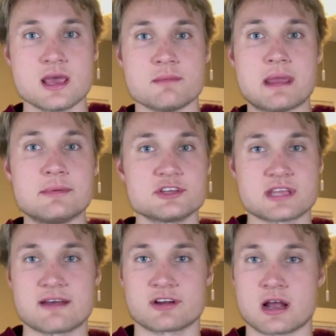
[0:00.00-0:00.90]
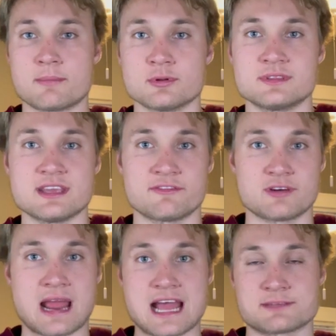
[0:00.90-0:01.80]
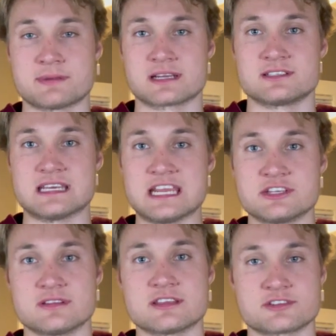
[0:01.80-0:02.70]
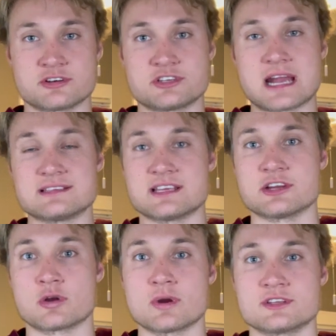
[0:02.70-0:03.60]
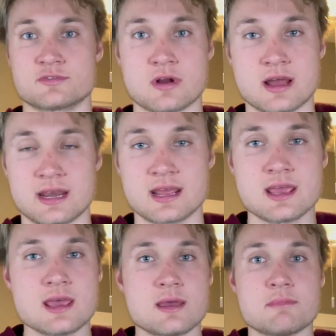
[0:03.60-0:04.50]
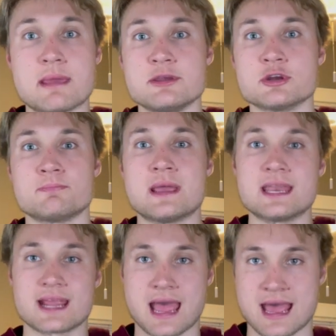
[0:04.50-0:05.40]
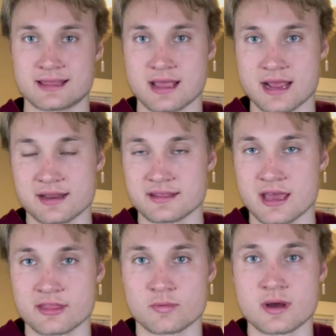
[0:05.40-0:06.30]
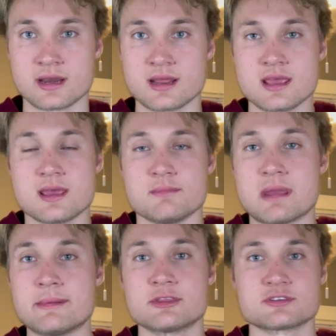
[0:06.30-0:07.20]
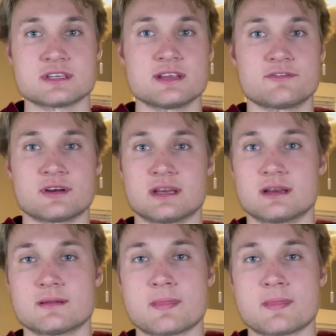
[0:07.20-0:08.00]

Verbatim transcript: Maybe just have a couple different aspects to each of the search ads that you're going to run. Maybe you're pinning a headline in the other one. Maybe there's a different